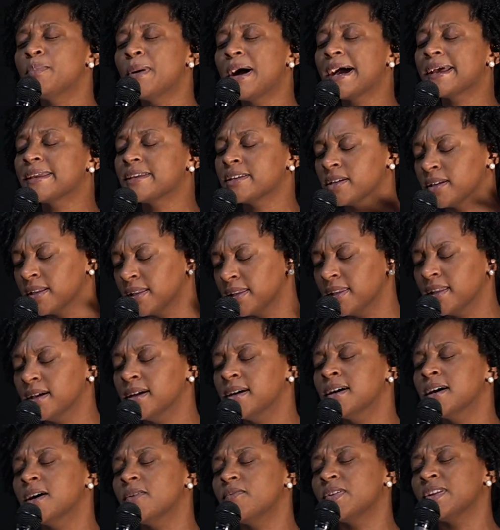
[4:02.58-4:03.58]
by your
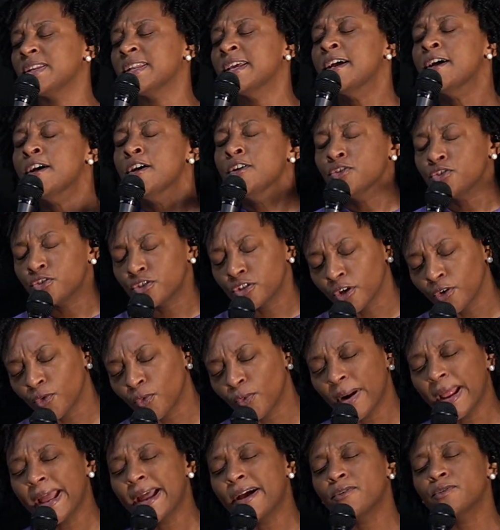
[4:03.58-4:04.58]
love and
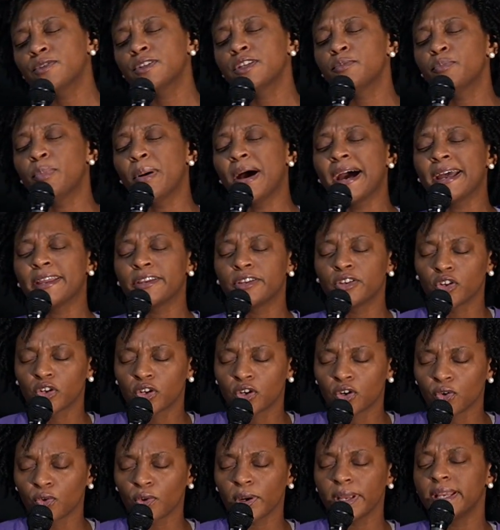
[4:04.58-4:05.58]
surrounded by your
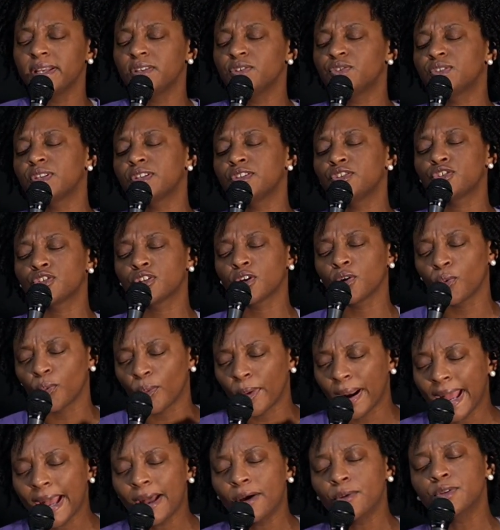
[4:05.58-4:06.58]
grace and
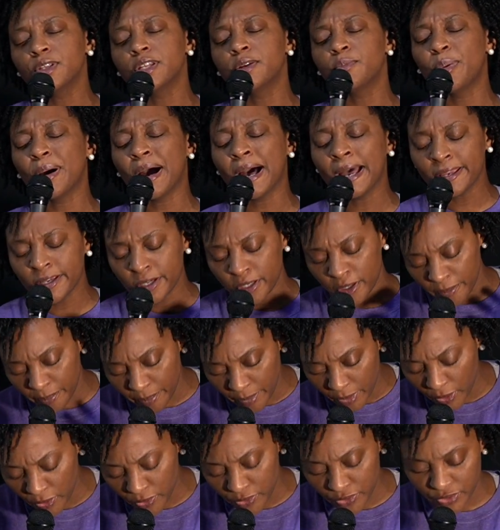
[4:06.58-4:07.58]
surrounded by your
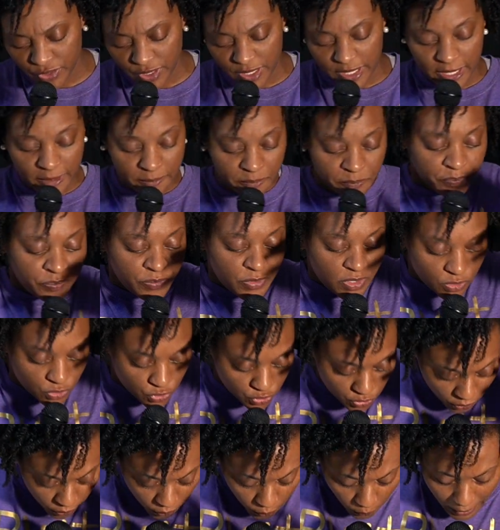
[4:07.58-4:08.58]
mercy and
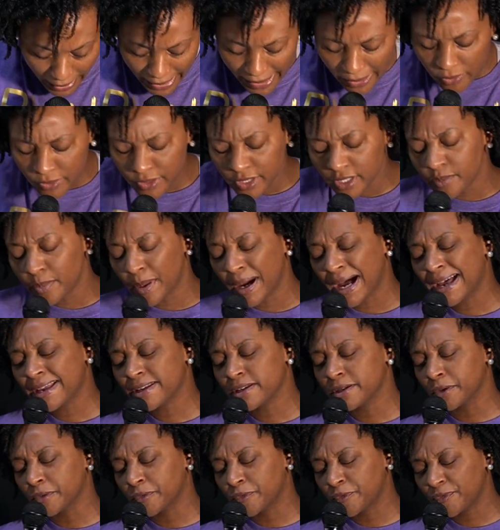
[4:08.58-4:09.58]
surrounded by
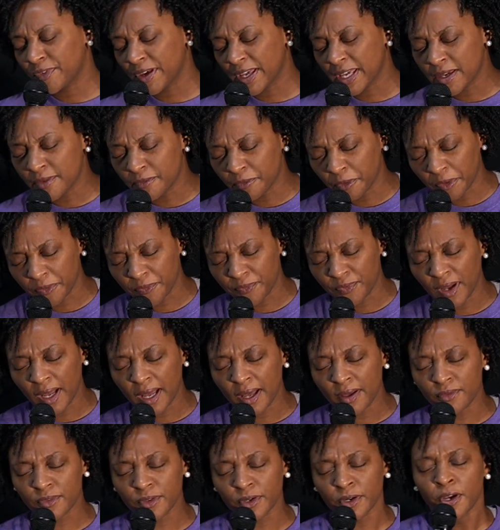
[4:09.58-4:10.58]
your favor,
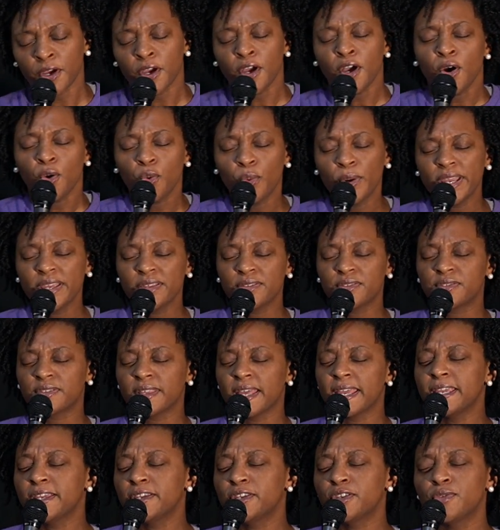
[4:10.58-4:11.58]
Father. We
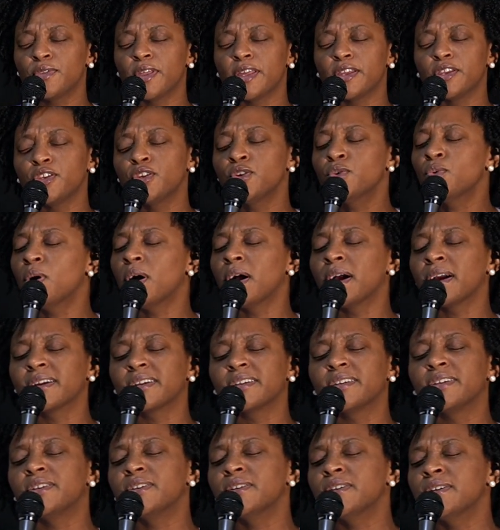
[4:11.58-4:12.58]
thank thank you that you are
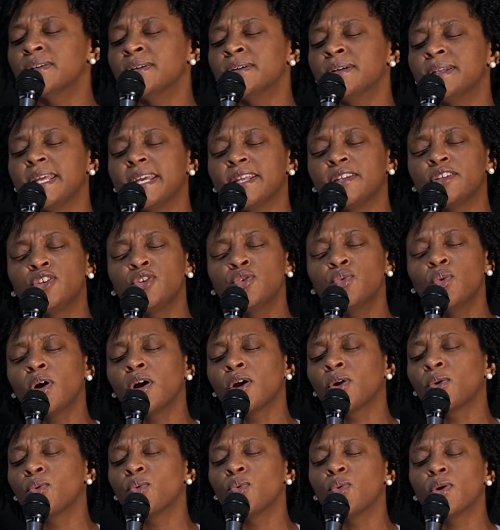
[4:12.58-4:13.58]
good and you
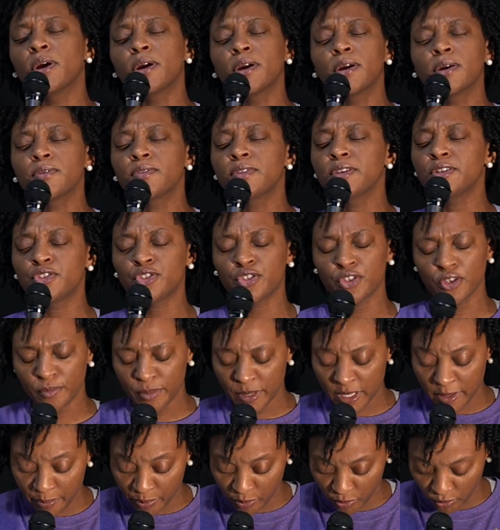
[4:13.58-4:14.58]
are worthy to
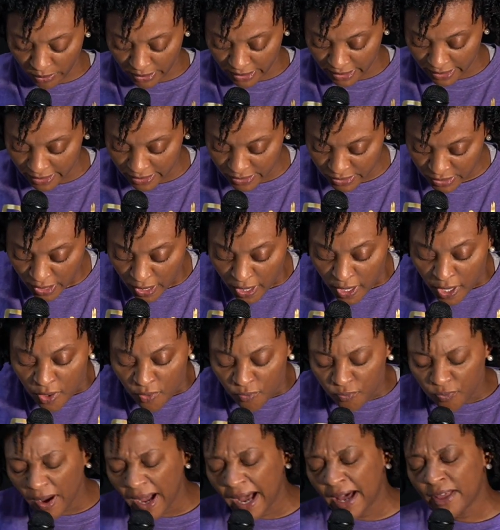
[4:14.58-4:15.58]
be praised.
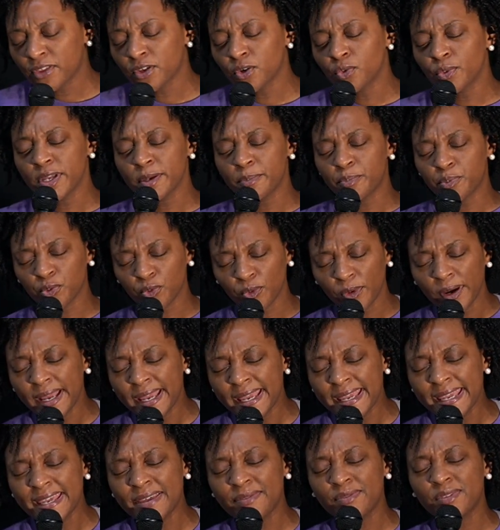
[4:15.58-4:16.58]
Father, we
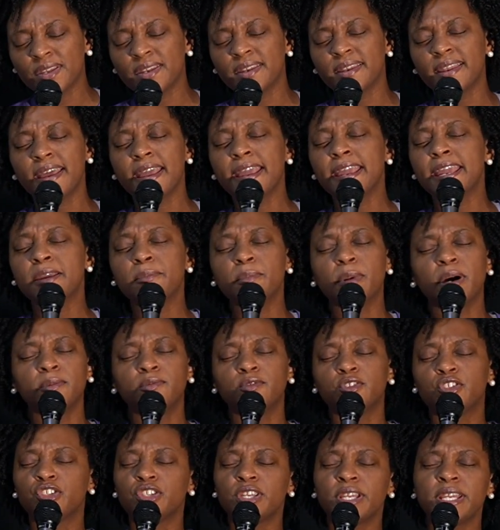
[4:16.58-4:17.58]
pray in the name
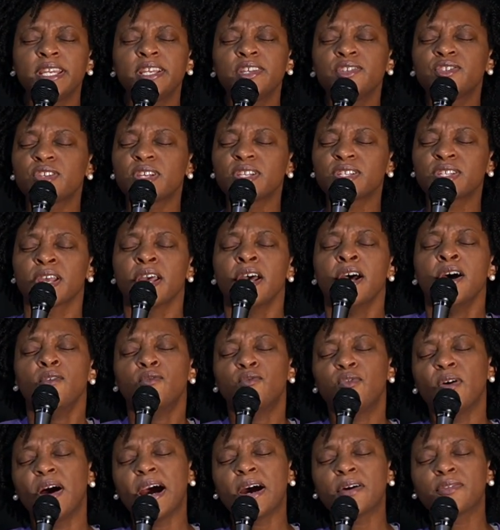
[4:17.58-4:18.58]
of Jesus,
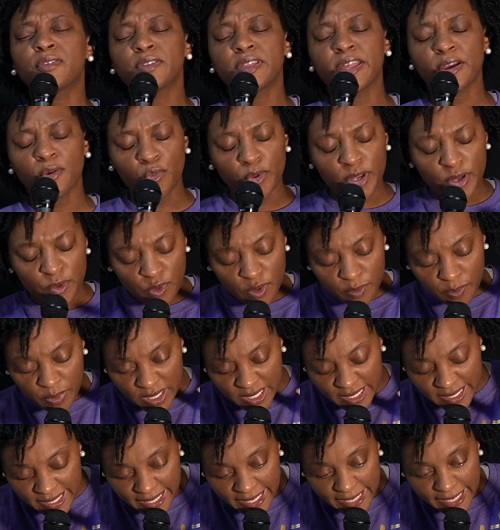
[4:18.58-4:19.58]
Father, that we would
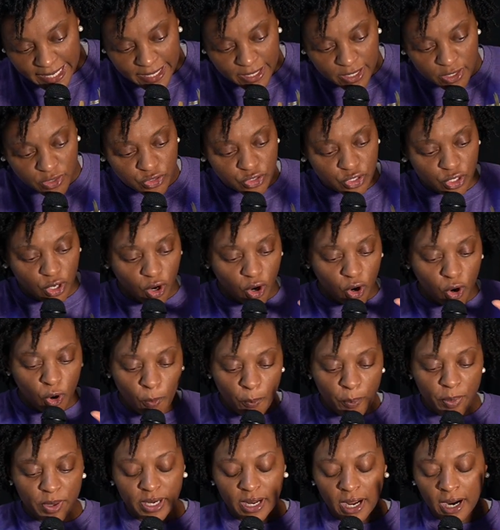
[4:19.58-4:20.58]
begin to
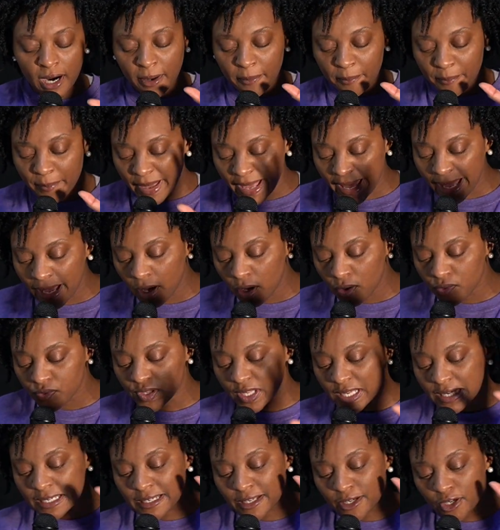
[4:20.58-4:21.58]
open our mouth
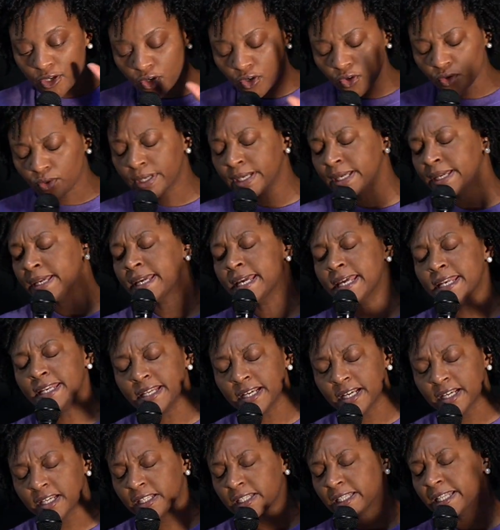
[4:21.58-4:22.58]
and decree and
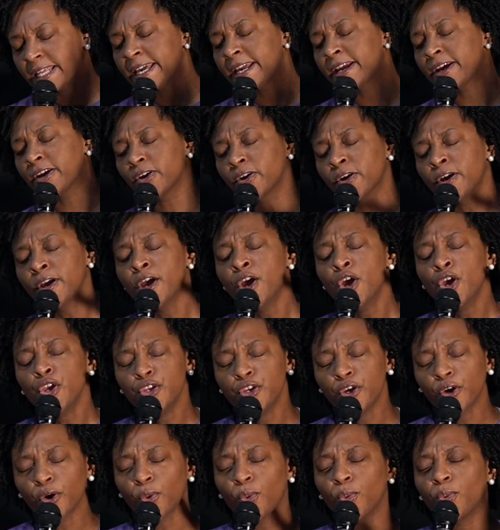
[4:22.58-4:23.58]
declare
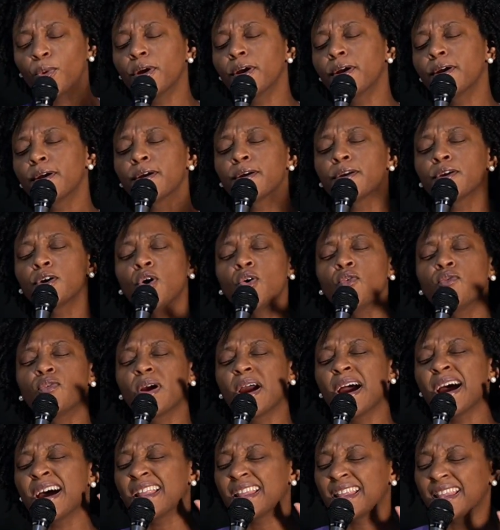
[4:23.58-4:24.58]
your word over
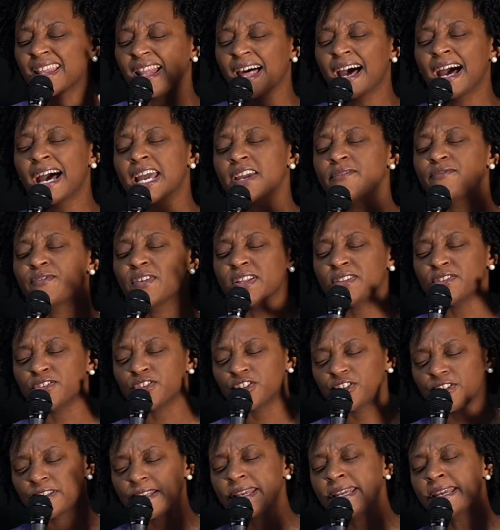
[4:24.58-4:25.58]
our life and
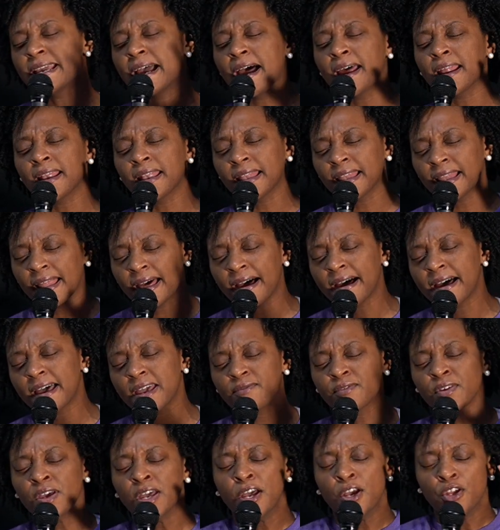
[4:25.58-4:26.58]
see our
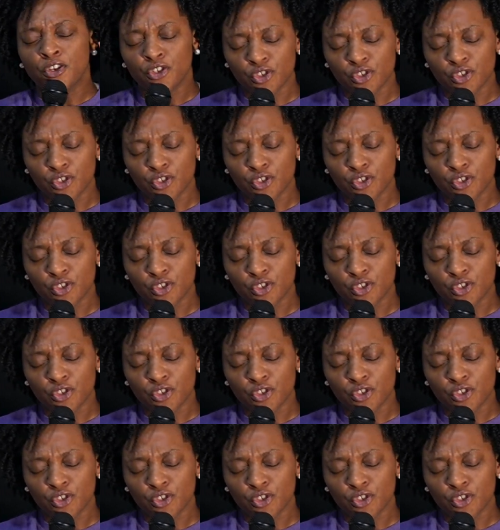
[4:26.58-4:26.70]
life